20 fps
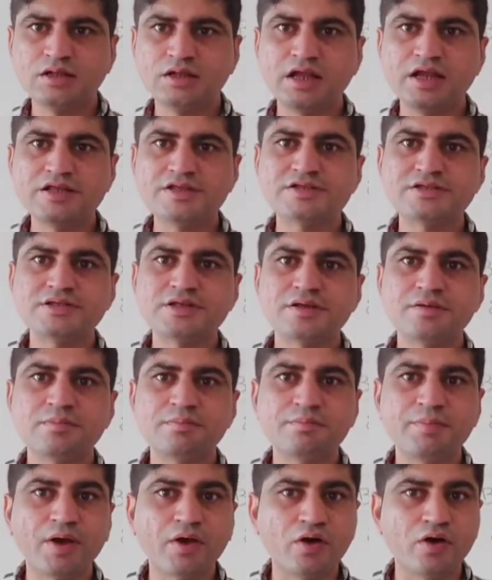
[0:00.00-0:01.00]
That is
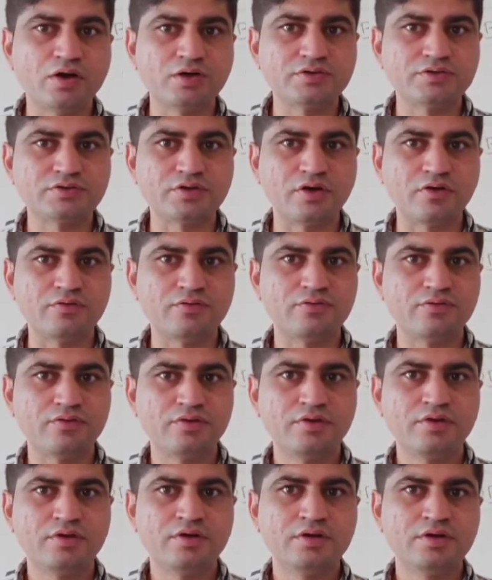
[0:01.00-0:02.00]
because
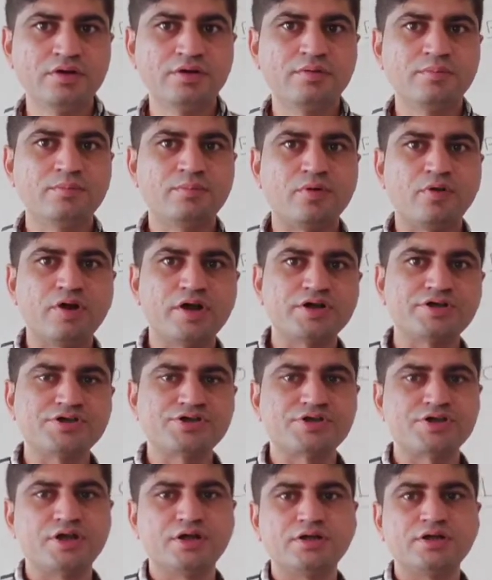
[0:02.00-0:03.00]
of
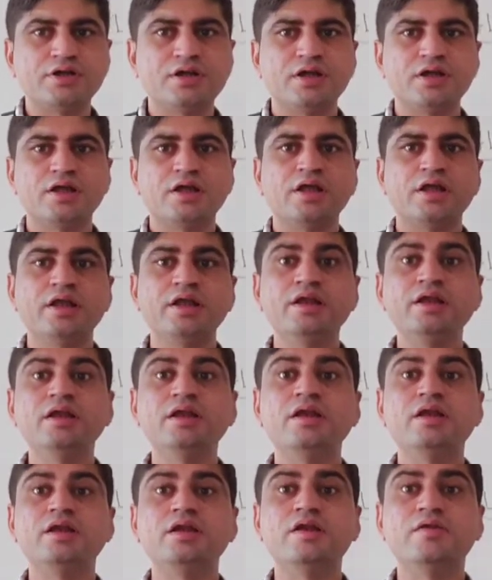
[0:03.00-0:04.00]
production
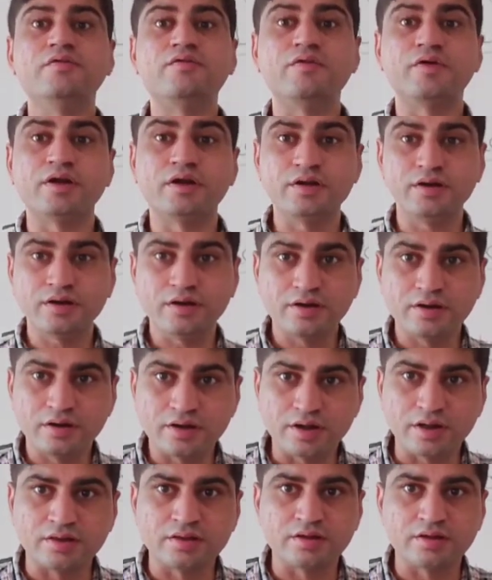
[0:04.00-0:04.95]
in different countries.